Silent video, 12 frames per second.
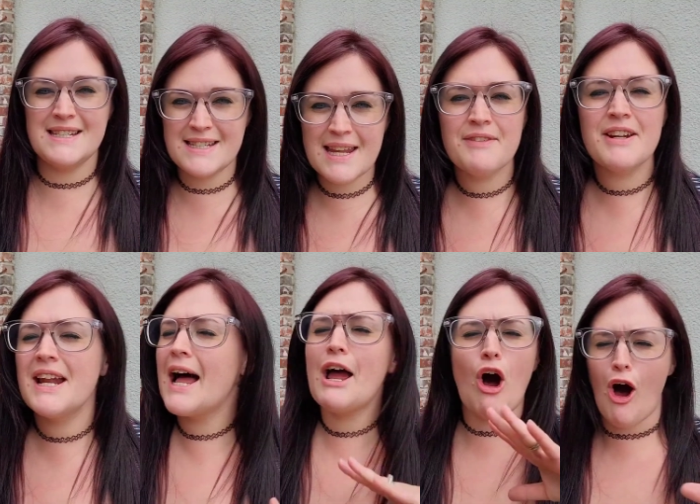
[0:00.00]
Steven and
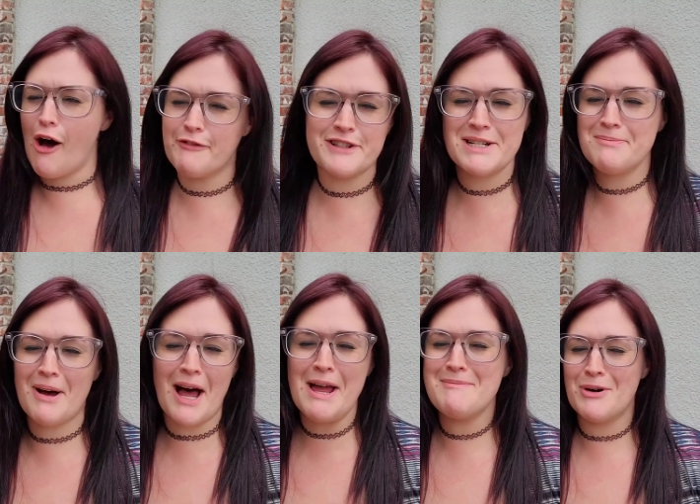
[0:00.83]
I often
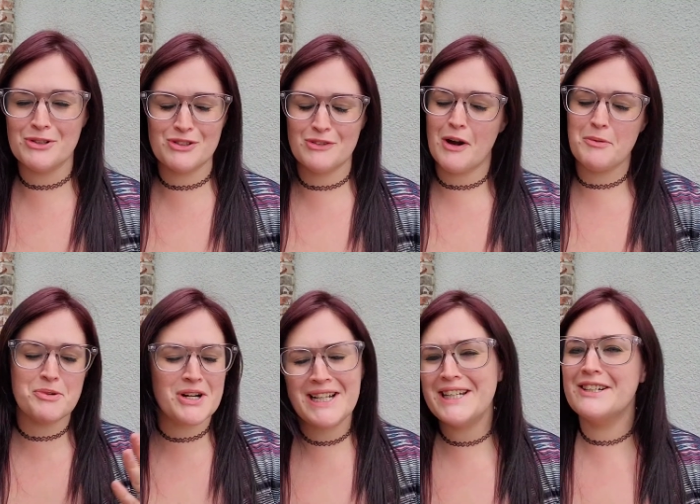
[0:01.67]
buy most of our
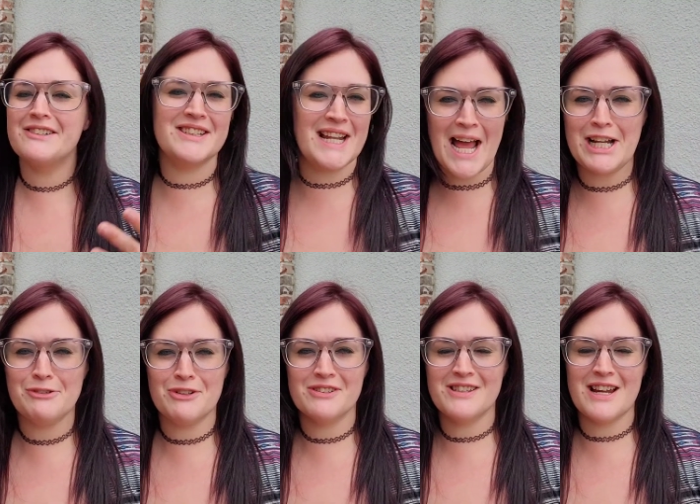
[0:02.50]
perennials and
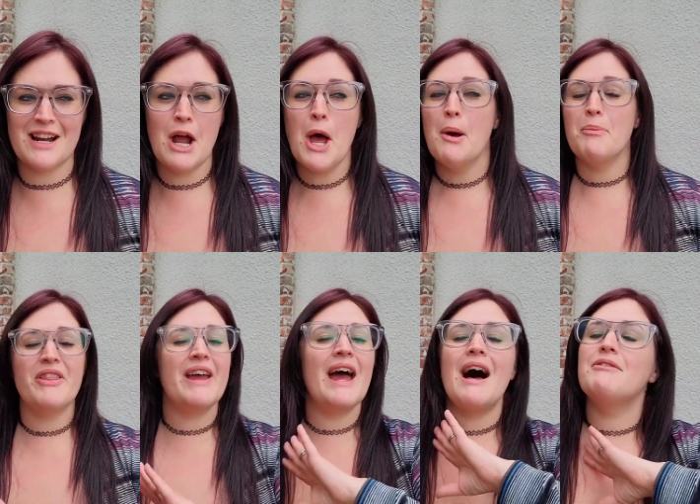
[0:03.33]
annuals there, but
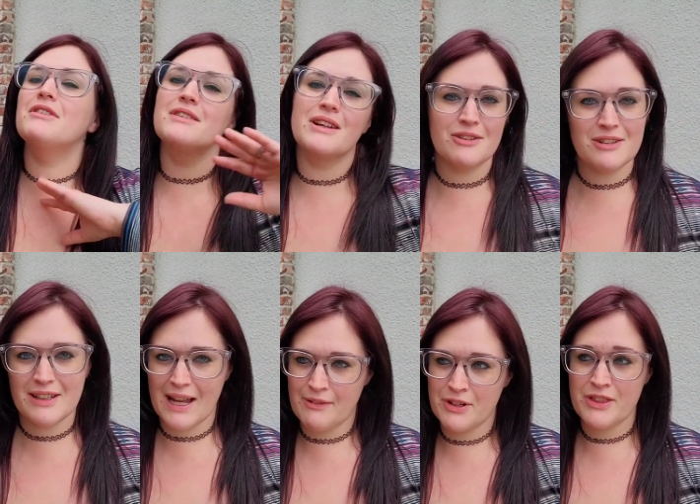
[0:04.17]
they have
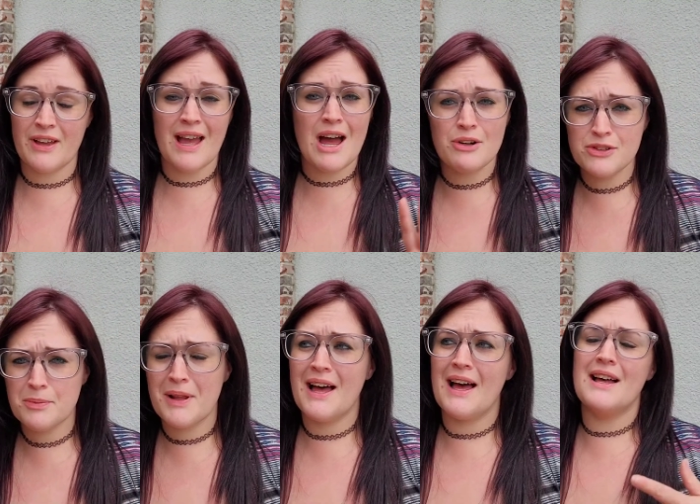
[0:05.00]
literally everything.
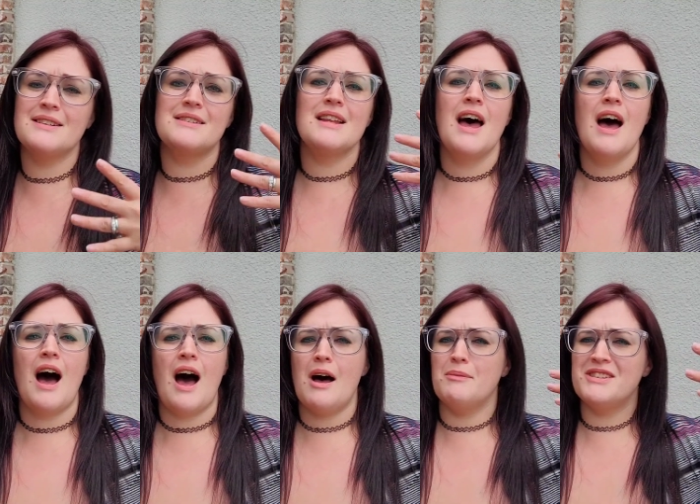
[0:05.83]
Houseplants,
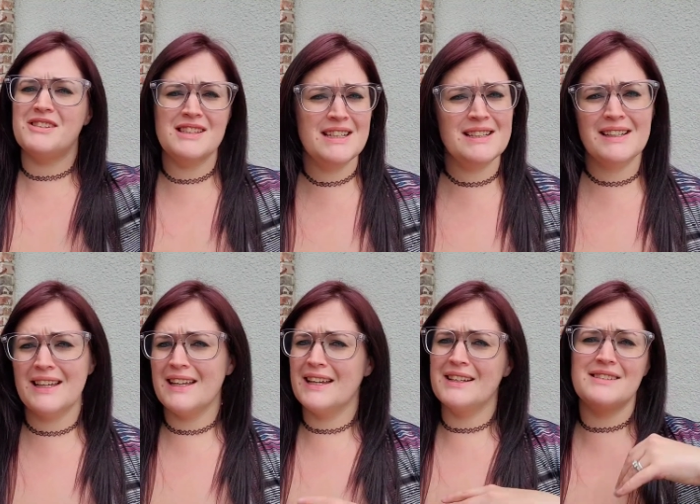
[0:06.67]
um,
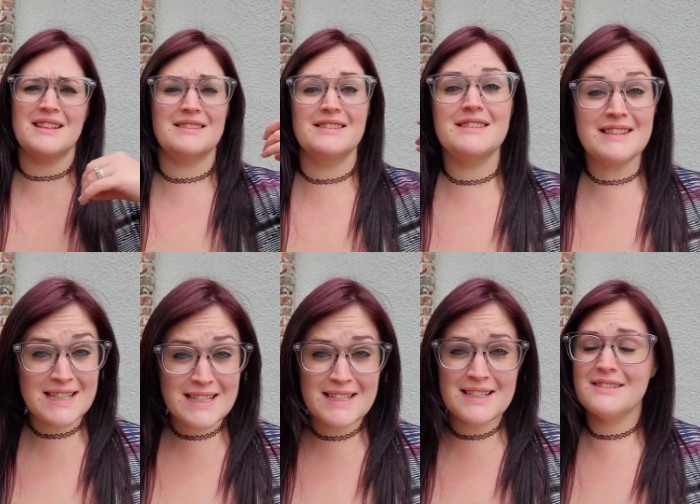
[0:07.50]
seedlings,
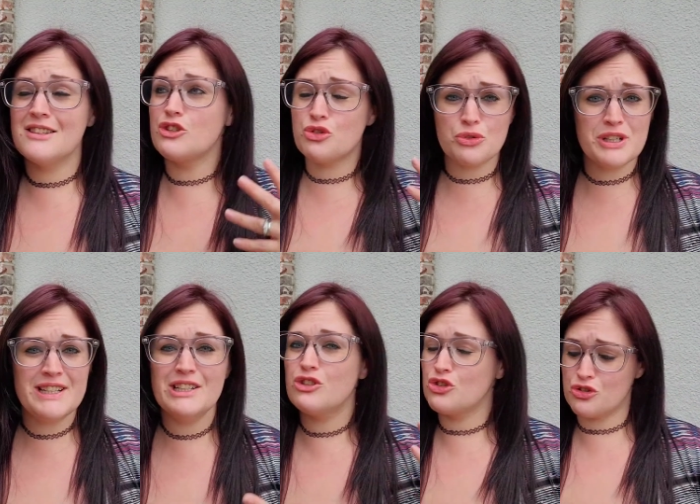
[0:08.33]
seeds,
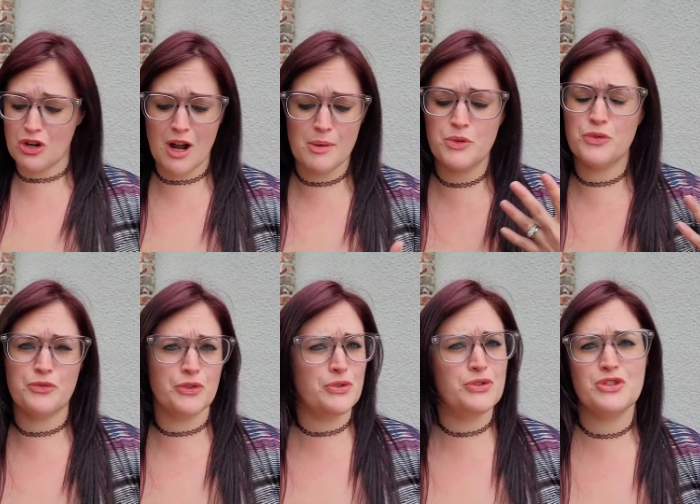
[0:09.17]
trees, shrubs,
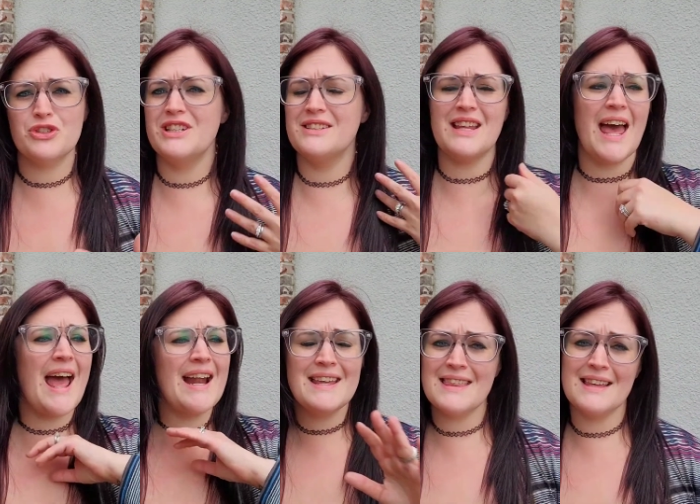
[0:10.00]
fruit trees,
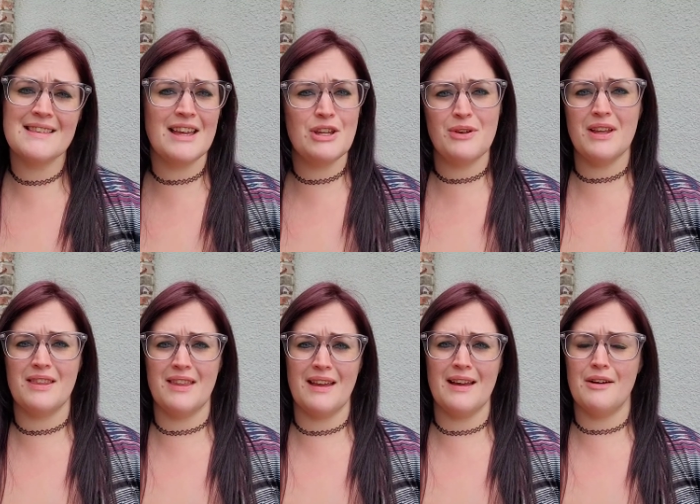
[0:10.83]
anything that you can
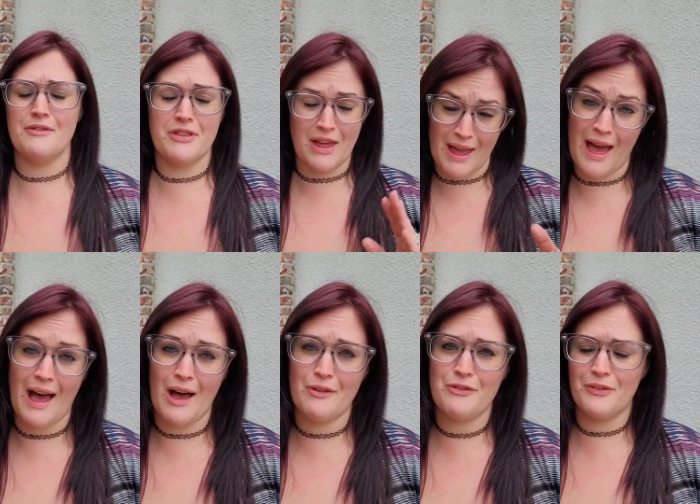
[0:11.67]
think of, they
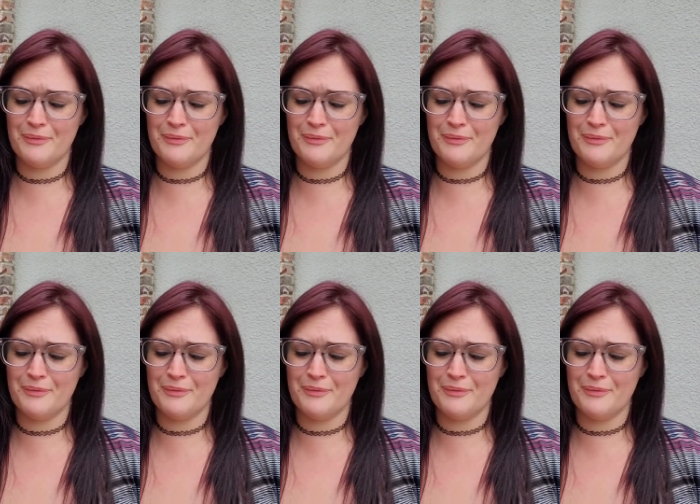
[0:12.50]
have.